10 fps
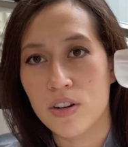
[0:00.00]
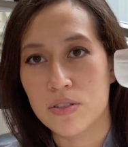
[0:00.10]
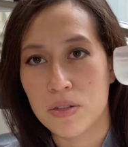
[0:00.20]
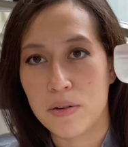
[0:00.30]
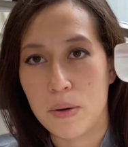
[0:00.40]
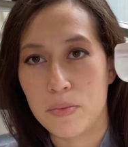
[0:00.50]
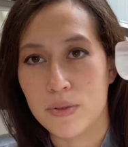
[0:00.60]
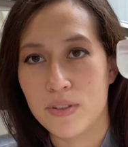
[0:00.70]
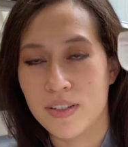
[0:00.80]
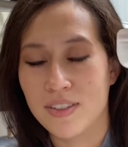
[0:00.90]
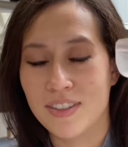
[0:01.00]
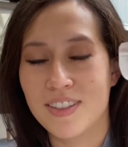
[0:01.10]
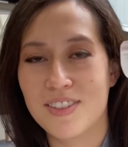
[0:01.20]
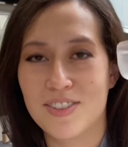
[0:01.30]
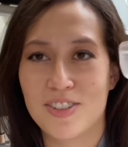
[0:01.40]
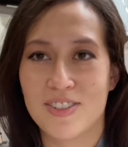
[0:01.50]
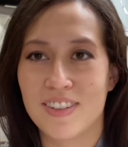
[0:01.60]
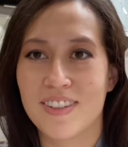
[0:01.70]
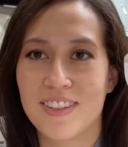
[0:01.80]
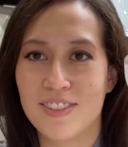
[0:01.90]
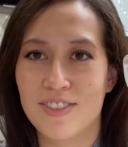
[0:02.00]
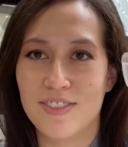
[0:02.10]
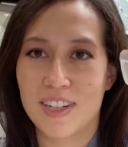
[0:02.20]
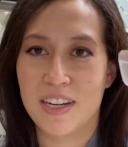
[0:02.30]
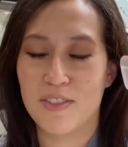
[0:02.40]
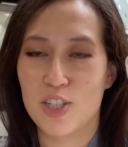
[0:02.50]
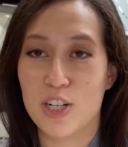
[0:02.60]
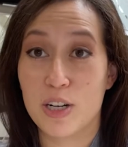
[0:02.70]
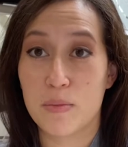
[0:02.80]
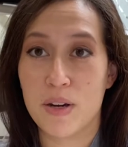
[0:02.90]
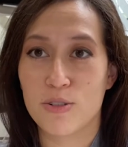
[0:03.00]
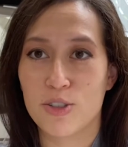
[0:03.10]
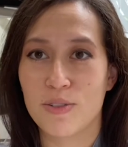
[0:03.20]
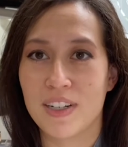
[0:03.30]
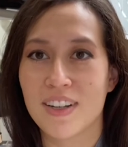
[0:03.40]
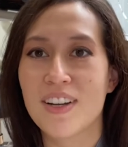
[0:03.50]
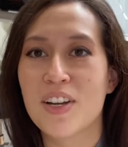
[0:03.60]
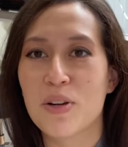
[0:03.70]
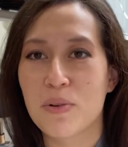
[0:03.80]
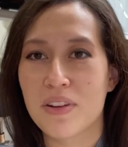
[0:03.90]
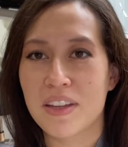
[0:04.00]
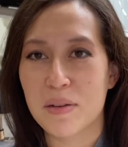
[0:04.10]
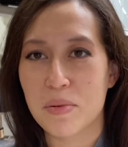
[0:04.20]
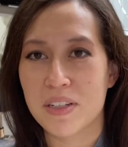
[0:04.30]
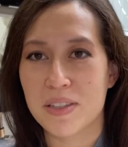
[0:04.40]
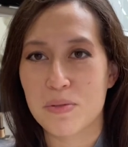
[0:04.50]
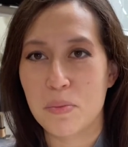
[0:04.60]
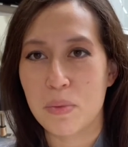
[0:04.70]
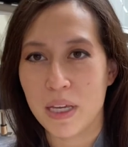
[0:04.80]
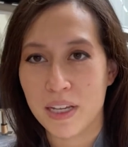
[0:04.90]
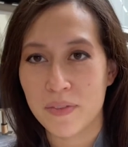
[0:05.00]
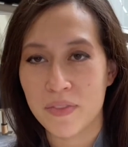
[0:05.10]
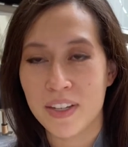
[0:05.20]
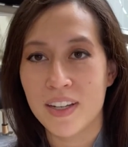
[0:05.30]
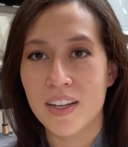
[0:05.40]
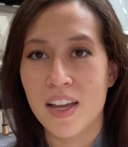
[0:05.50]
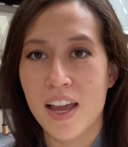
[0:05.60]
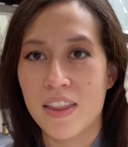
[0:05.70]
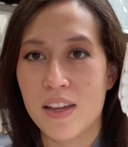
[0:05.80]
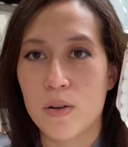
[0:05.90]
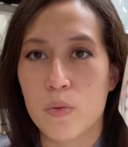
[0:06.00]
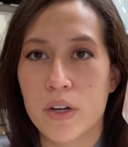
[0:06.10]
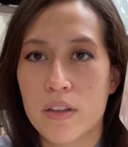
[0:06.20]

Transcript: So that this is just a kind of a generic model showing where the implants would be, and then where the